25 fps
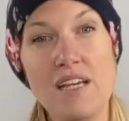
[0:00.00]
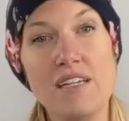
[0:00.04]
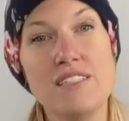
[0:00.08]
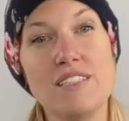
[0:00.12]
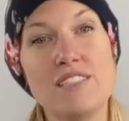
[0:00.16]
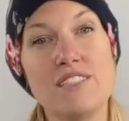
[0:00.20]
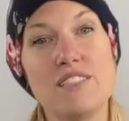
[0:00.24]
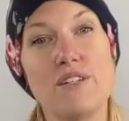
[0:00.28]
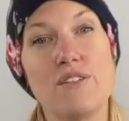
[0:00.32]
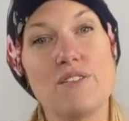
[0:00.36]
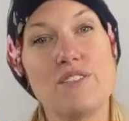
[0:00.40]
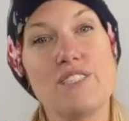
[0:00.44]

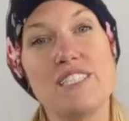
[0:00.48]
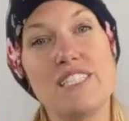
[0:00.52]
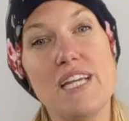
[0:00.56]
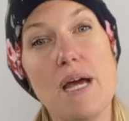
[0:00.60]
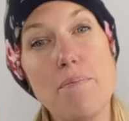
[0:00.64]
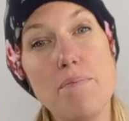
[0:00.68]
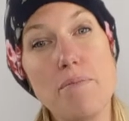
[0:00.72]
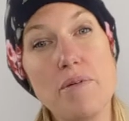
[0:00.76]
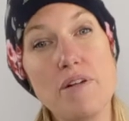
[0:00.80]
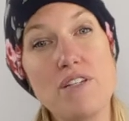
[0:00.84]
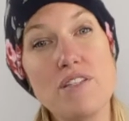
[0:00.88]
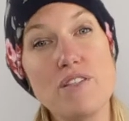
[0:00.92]
So
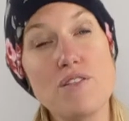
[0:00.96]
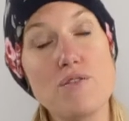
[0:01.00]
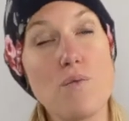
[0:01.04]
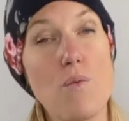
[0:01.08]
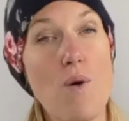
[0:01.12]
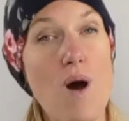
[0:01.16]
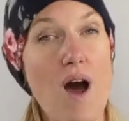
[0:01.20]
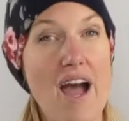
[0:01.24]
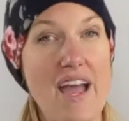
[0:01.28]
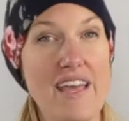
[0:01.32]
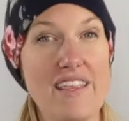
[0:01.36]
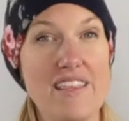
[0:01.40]
shepherds,
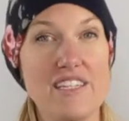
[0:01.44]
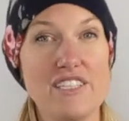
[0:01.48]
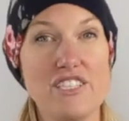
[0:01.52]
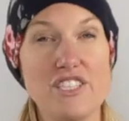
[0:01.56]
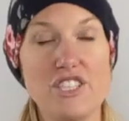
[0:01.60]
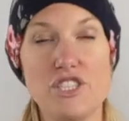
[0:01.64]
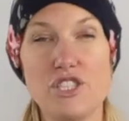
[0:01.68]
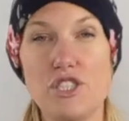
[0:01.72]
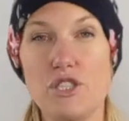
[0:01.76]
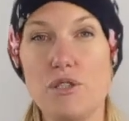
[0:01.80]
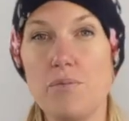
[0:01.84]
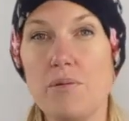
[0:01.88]
why
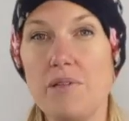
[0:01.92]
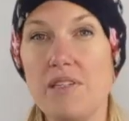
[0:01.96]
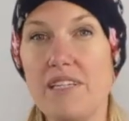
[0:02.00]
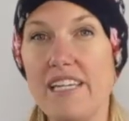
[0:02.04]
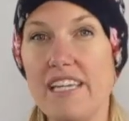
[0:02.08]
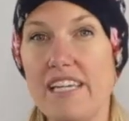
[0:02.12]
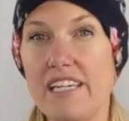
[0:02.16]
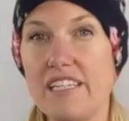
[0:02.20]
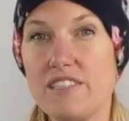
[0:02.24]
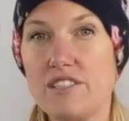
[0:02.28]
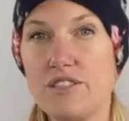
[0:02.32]
this jubilee?